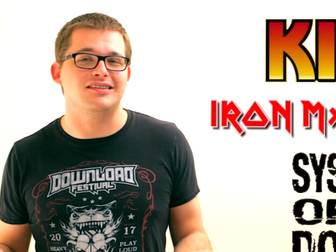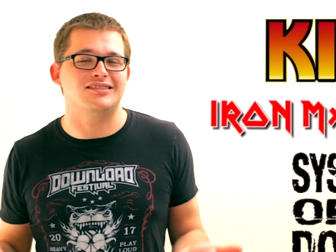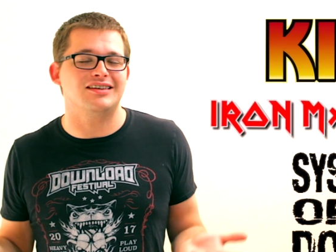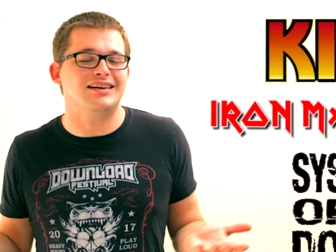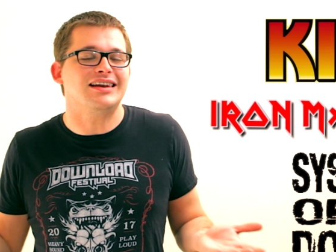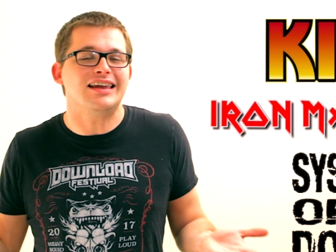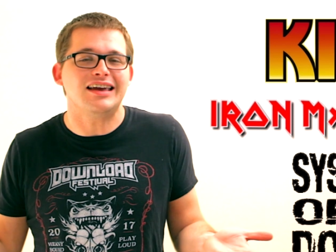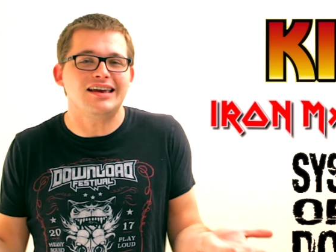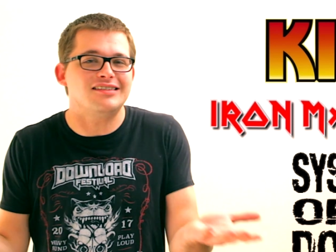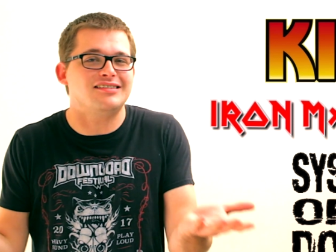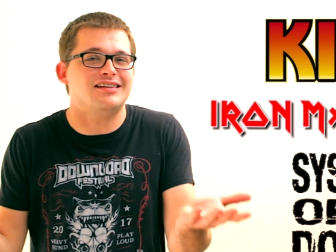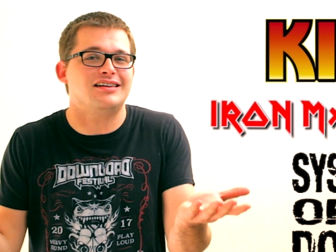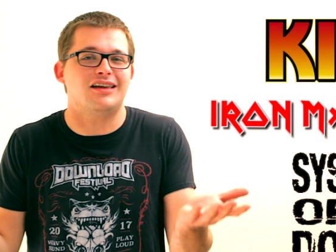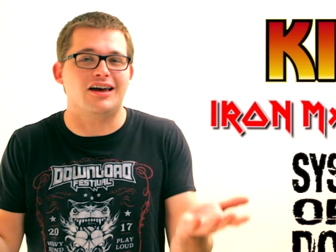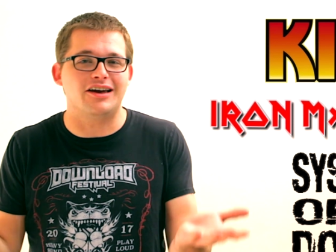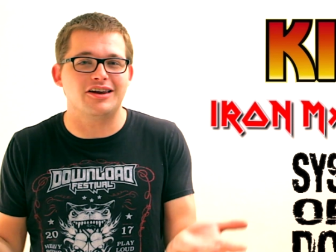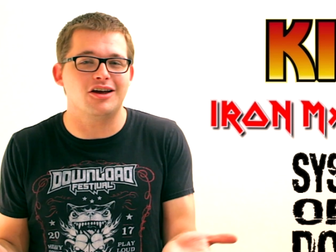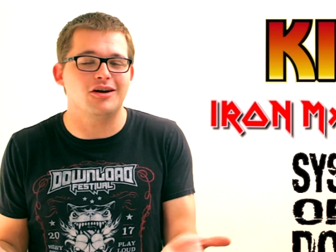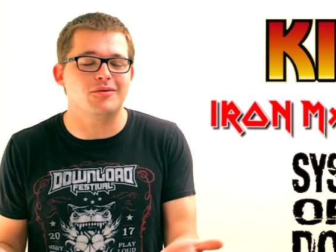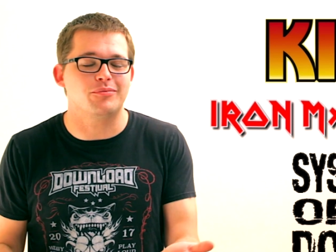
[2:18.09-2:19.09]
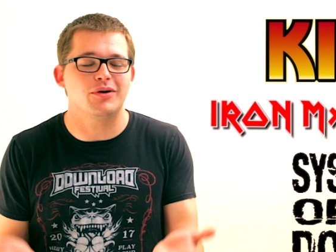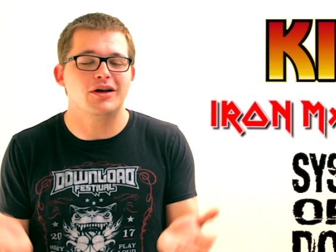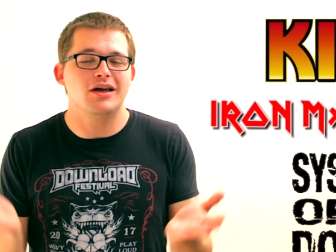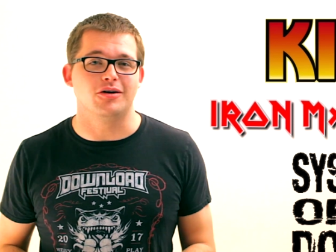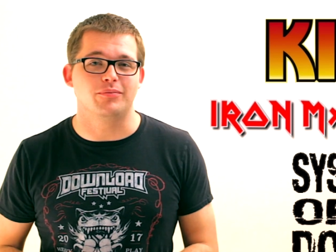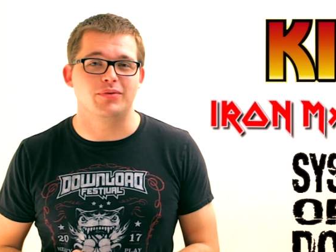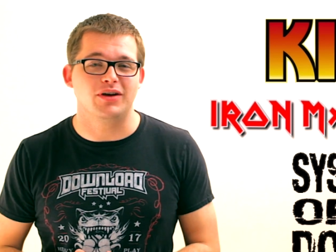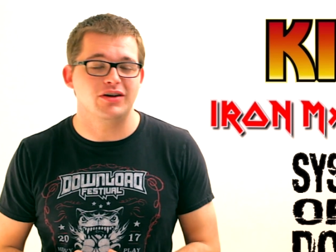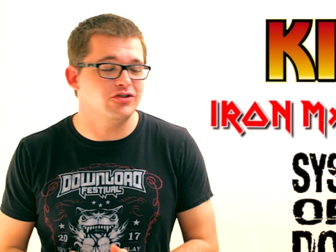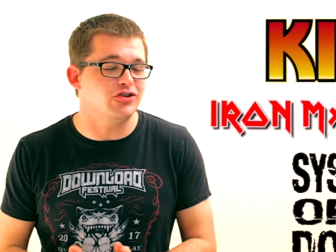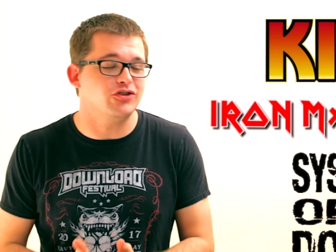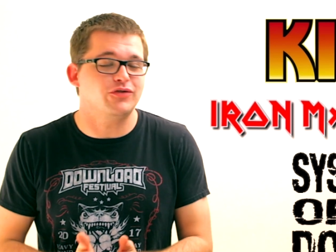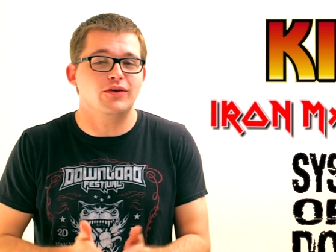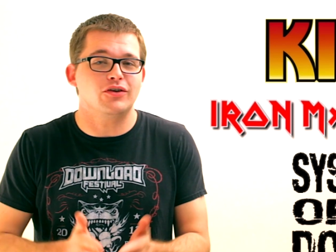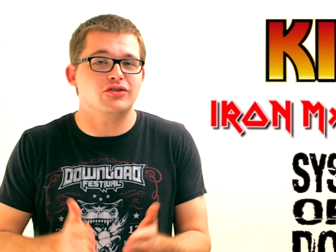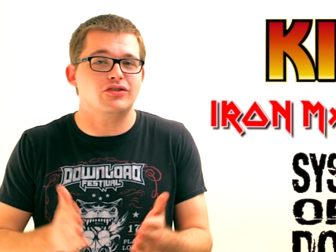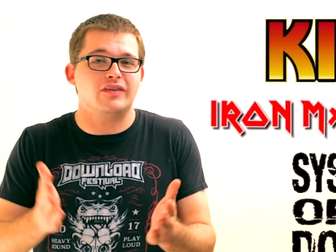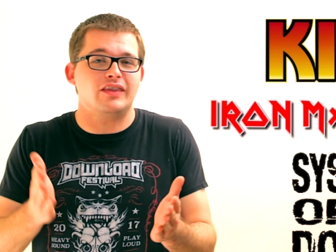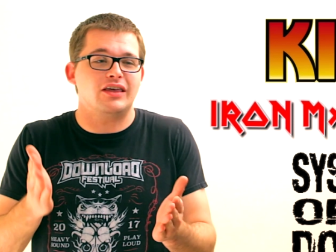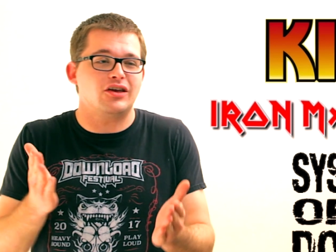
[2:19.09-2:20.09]
It's a lazy lineup. It just
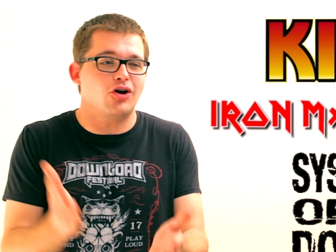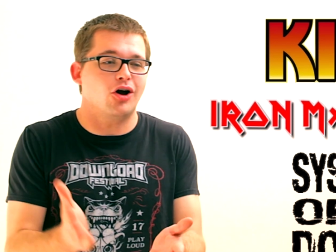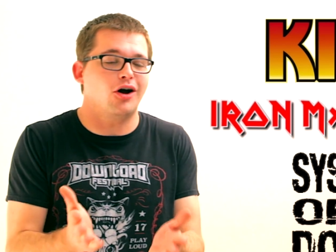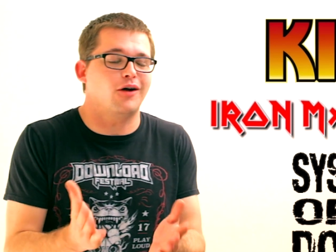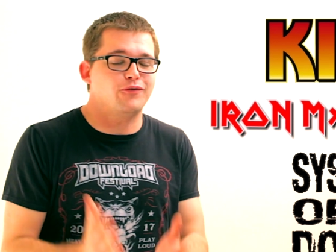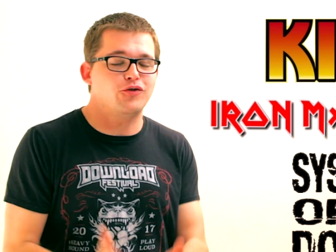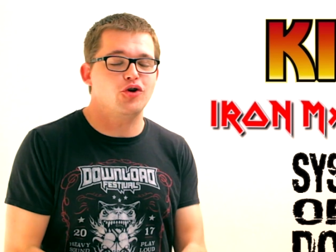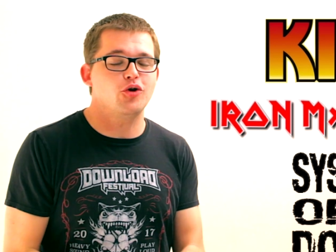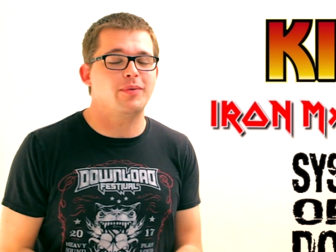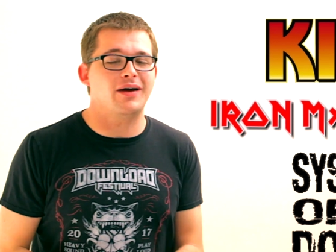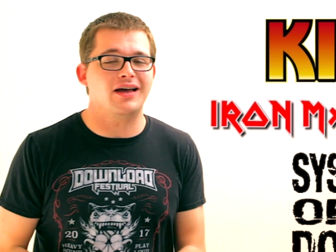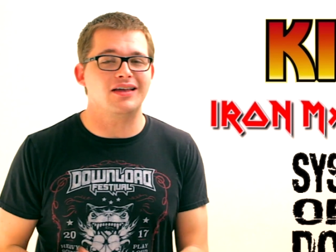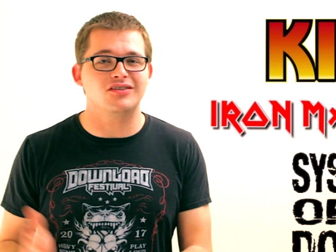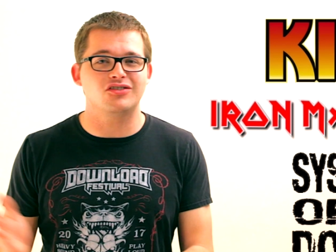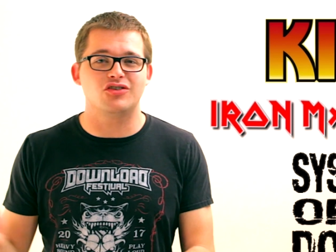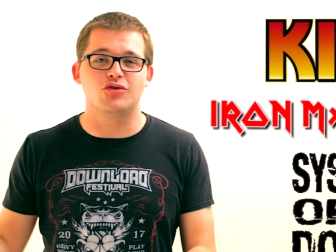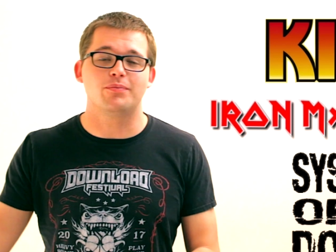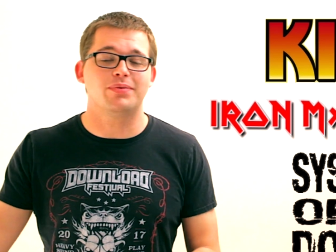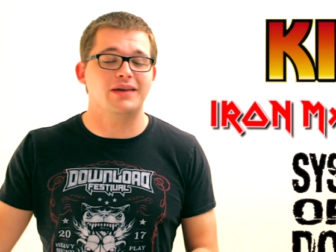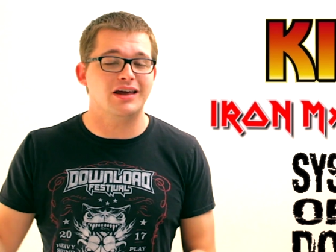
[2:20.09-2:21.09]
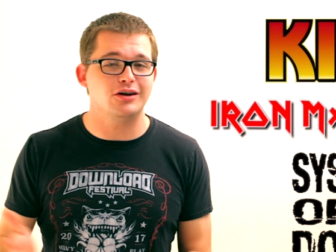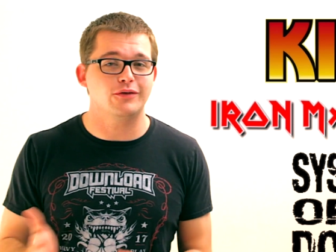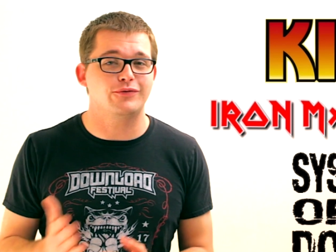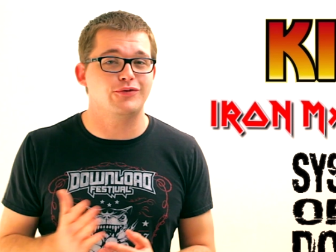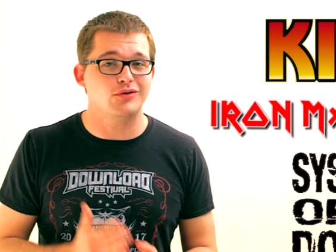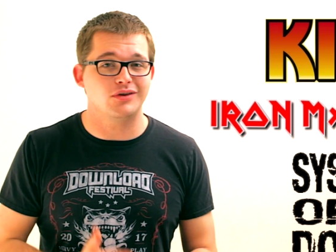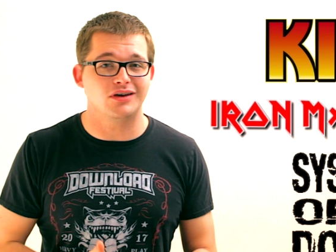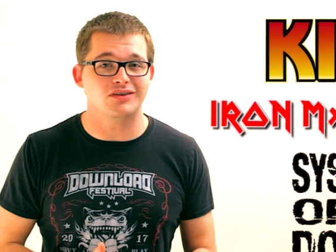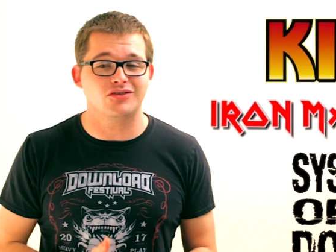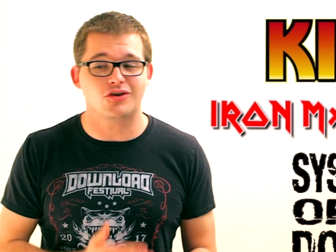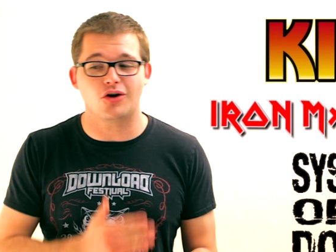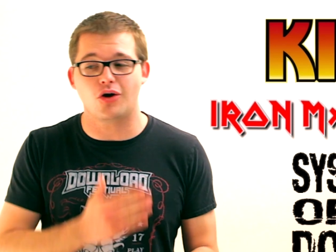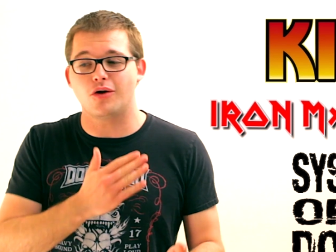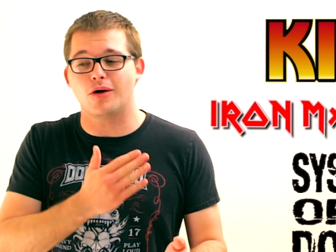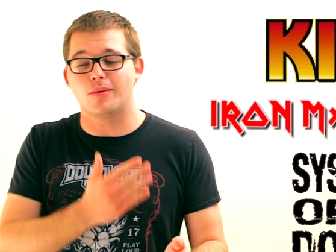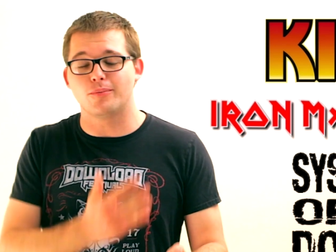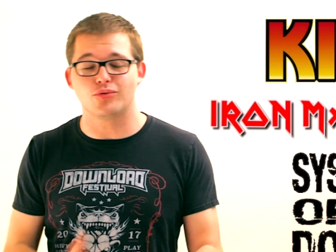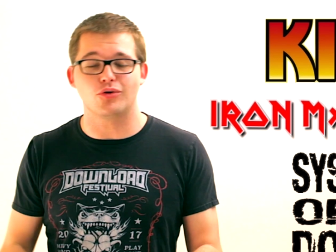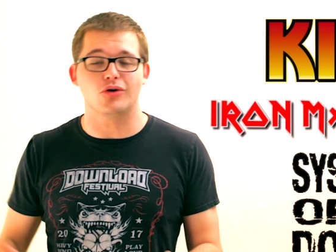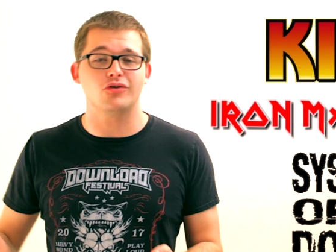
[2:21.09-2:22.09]
feels like they got a few bands who played a few years
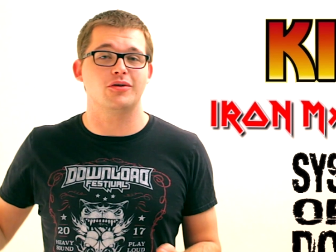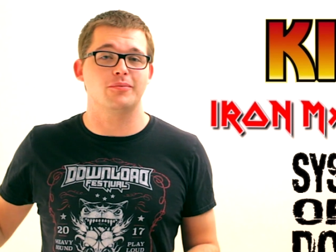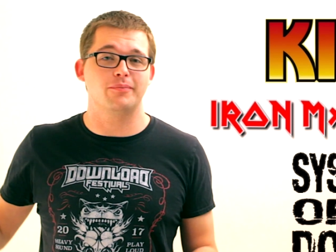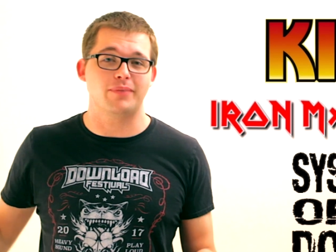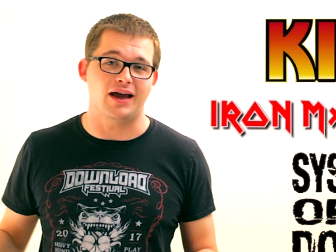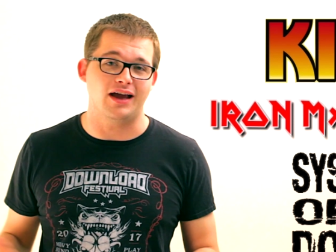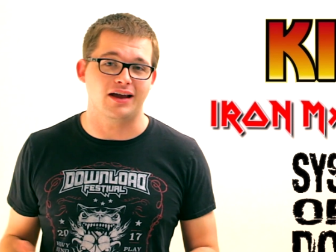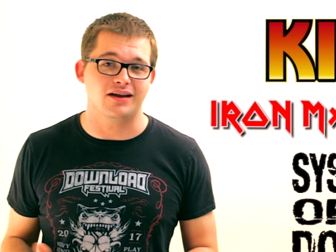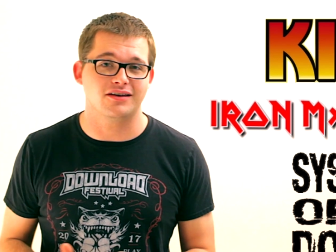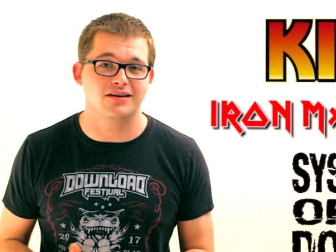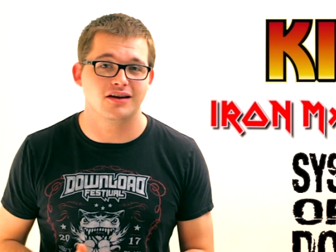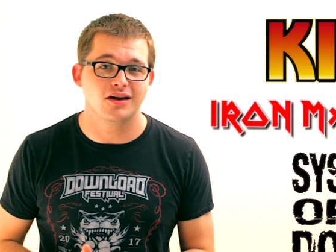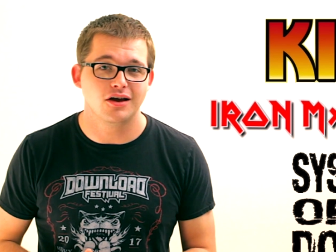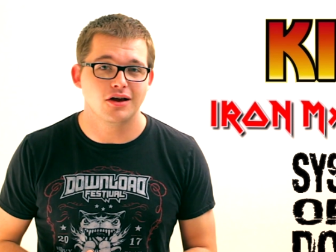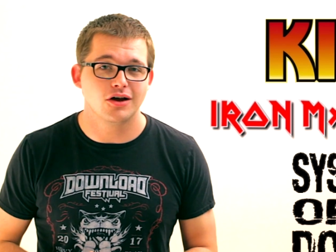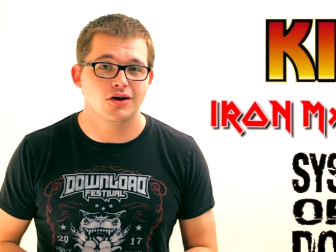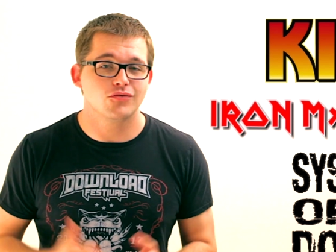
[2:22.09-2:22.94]
ago and brought them back.